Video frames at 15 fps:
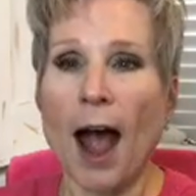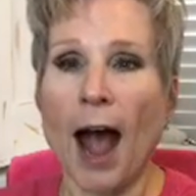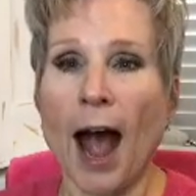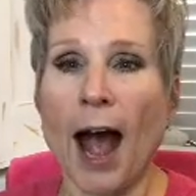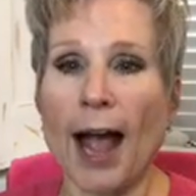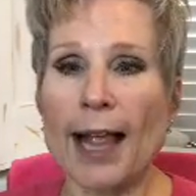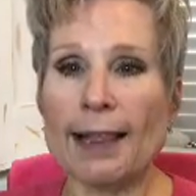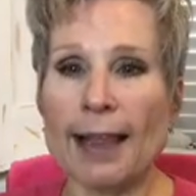
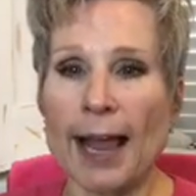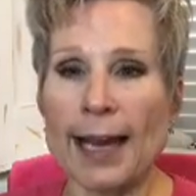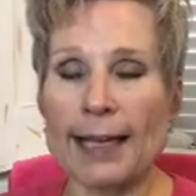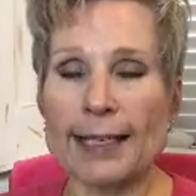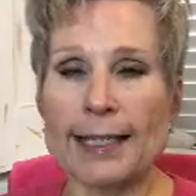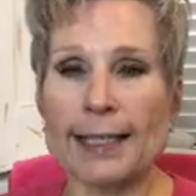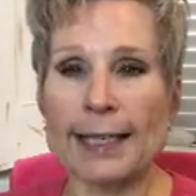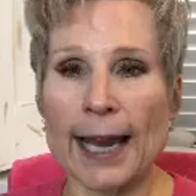I like
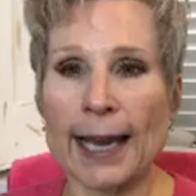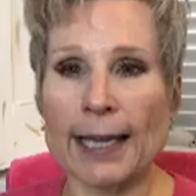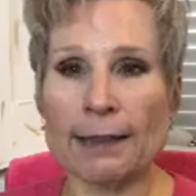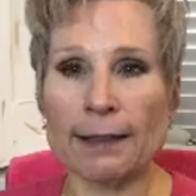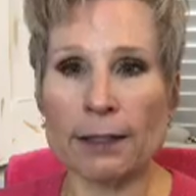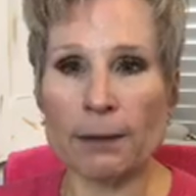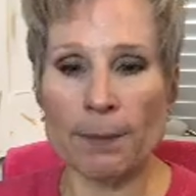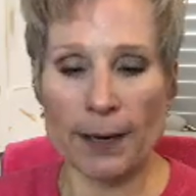to take a
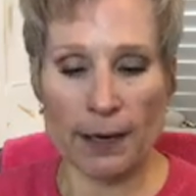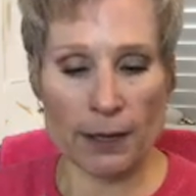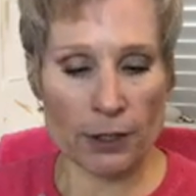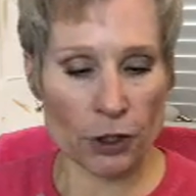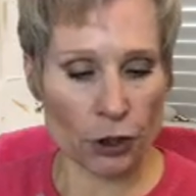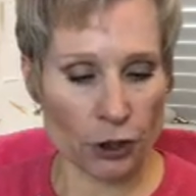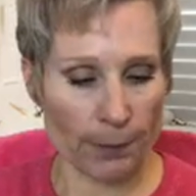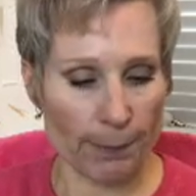little bit of the
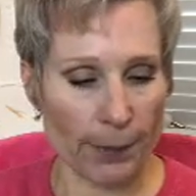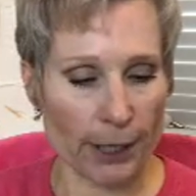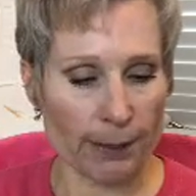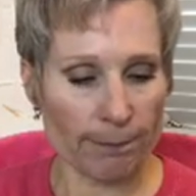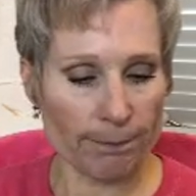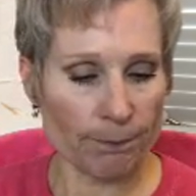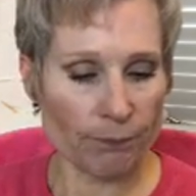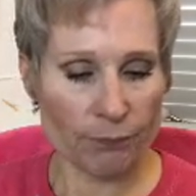stripper,
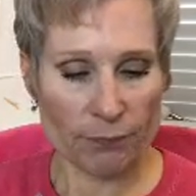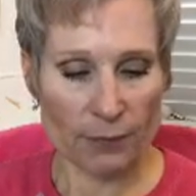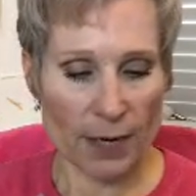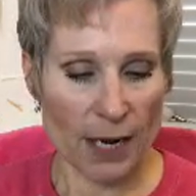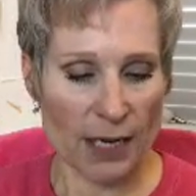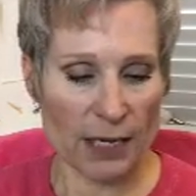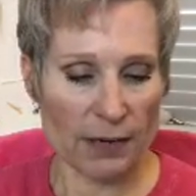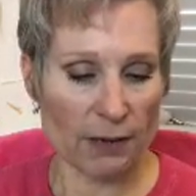
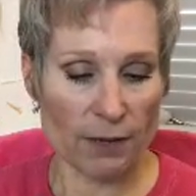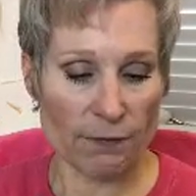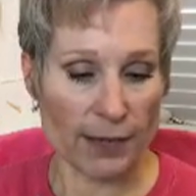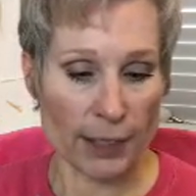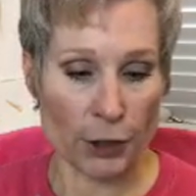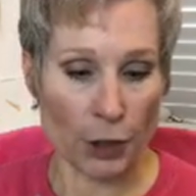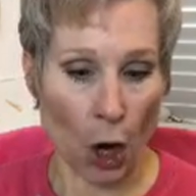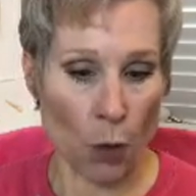and even if they
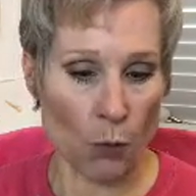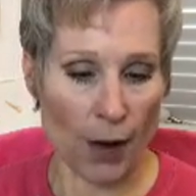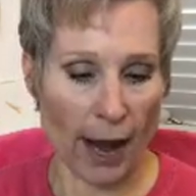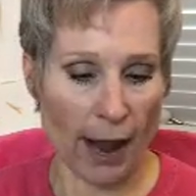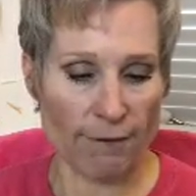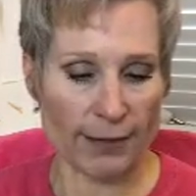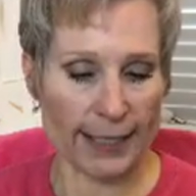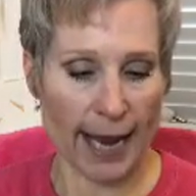don't
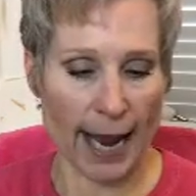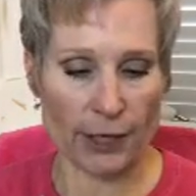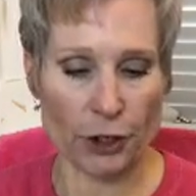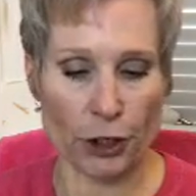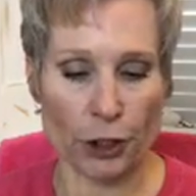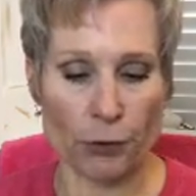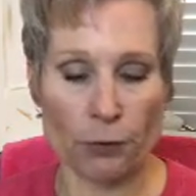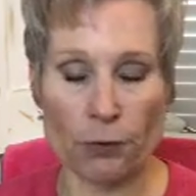have a
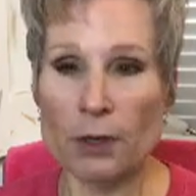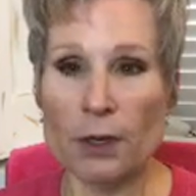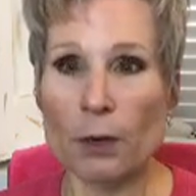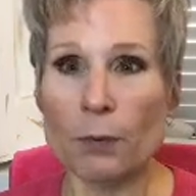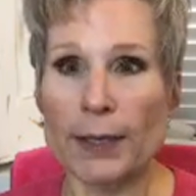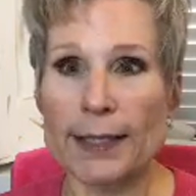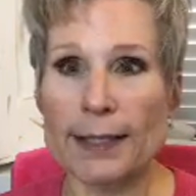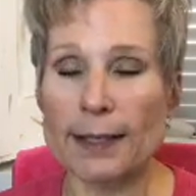tattoo,
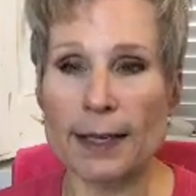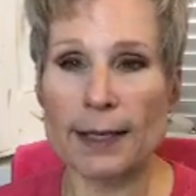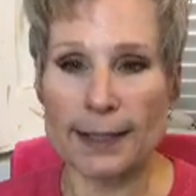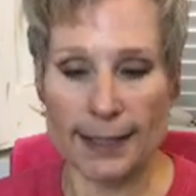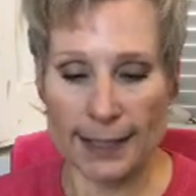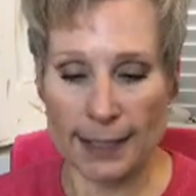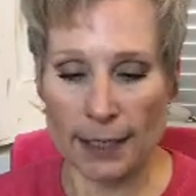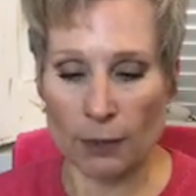
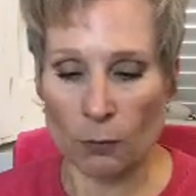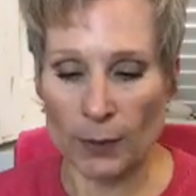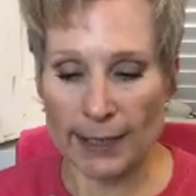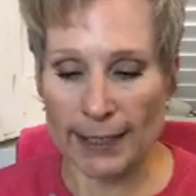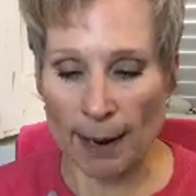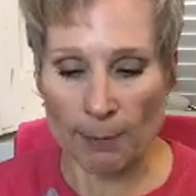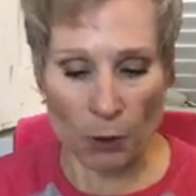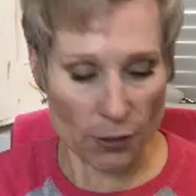we
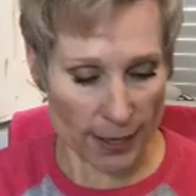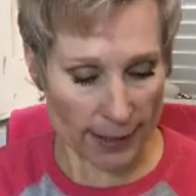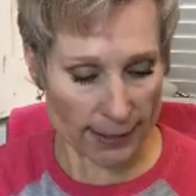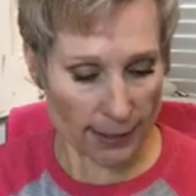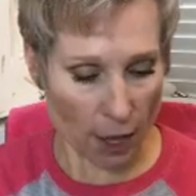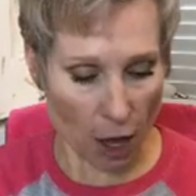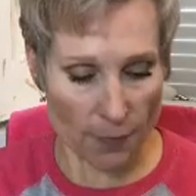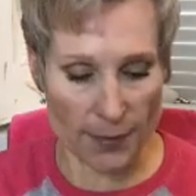demo
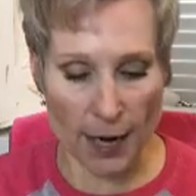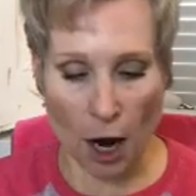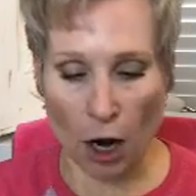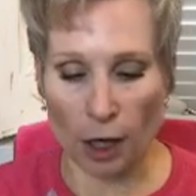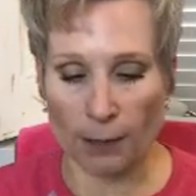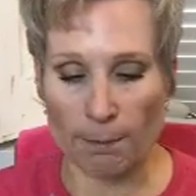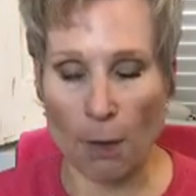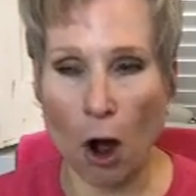this on the
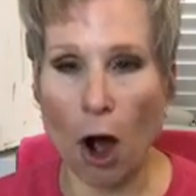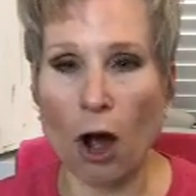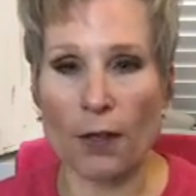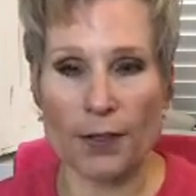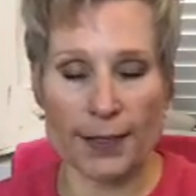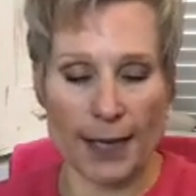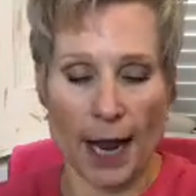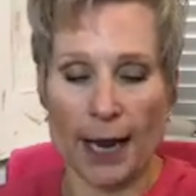arm all
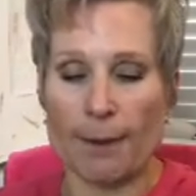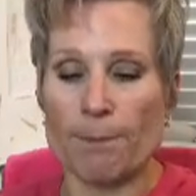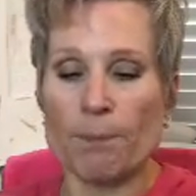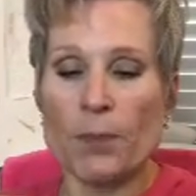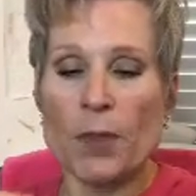the time.